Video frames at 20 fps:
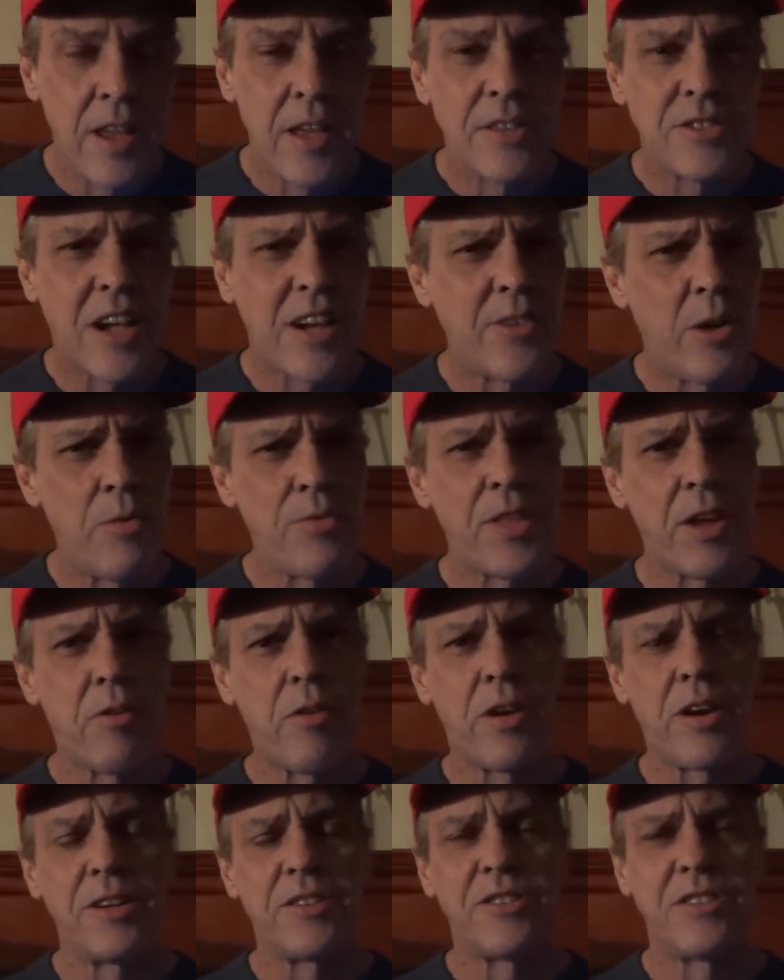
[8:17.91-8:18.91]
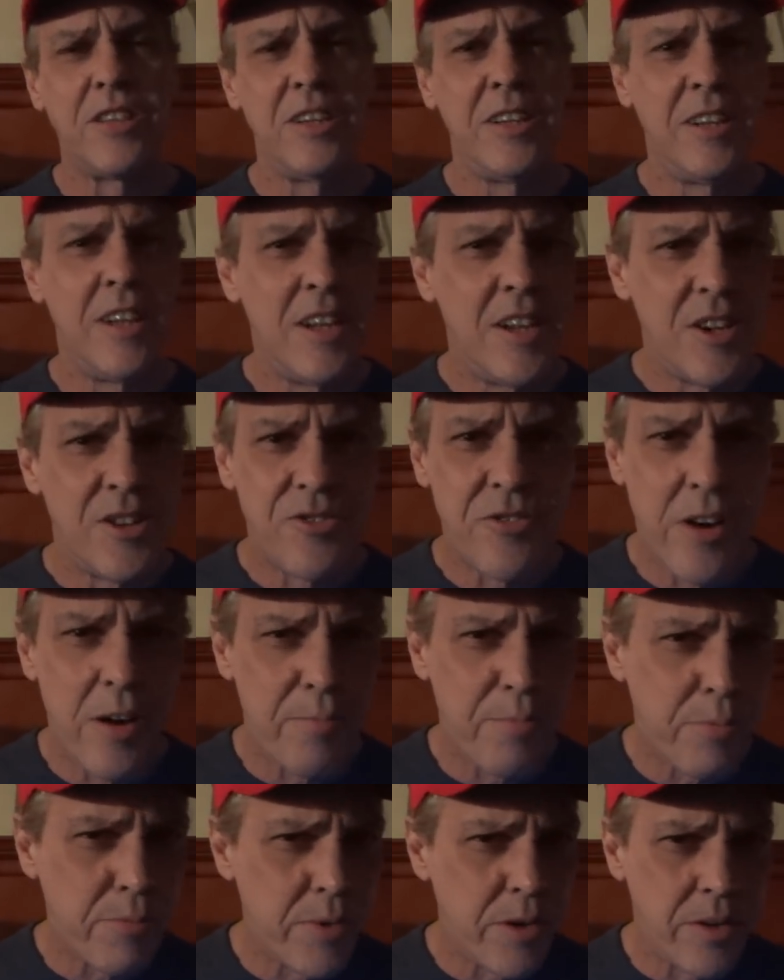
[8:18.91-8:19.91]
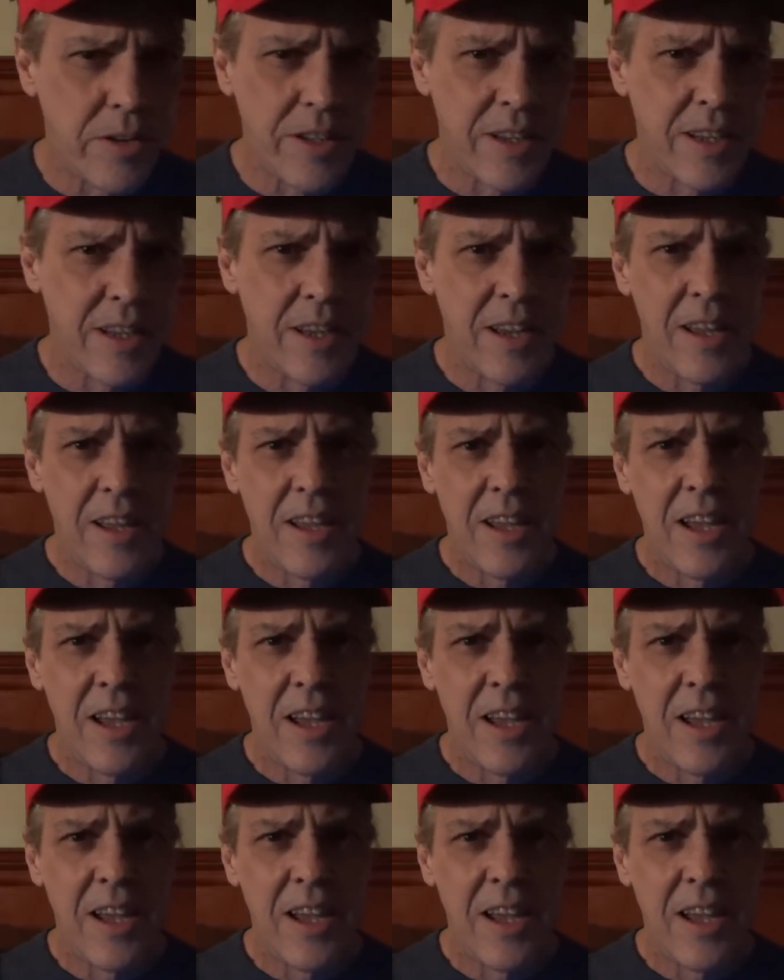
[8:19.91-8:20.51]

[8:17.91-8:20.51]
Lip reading: So I don't think we're going to see Trump really